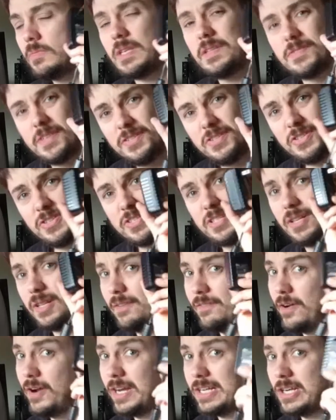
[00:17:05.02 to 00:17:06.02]
this is still
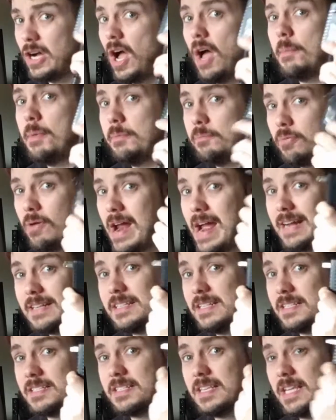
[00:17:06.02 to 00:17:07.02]
a very common
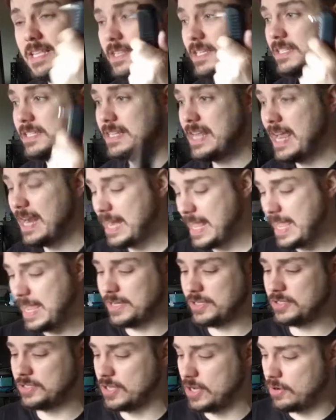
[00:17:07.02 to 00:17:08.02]
practice in this day and
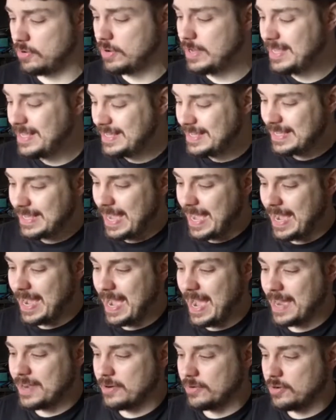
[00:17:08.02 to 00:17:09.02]
age. So
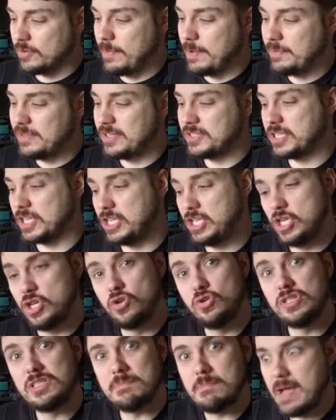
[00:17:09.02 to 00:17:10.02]
I don't, maybe there's a
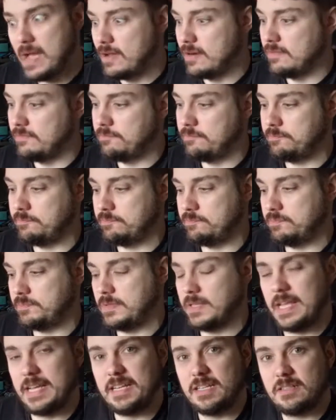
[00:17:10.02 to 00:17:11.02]
huge amount of
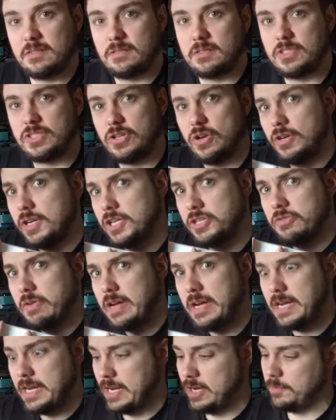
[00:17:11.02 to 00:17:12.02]
like
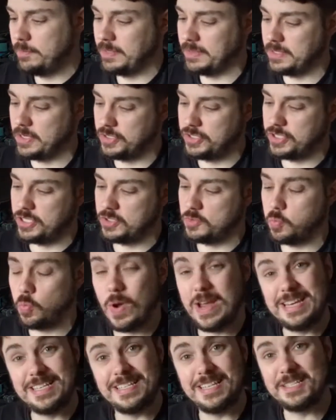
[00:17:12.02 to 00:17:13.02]
circuitry in here, but there's just
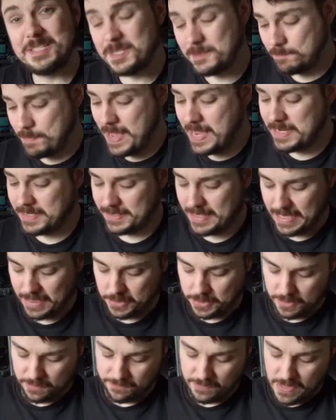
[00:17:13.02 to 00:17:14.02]
wasted space. They
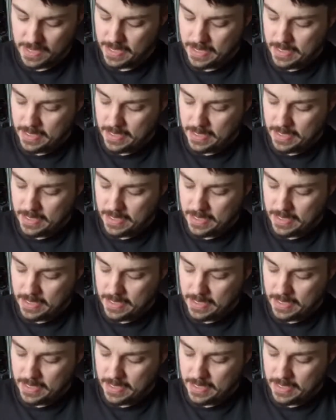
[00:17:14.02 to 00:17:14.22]
could have,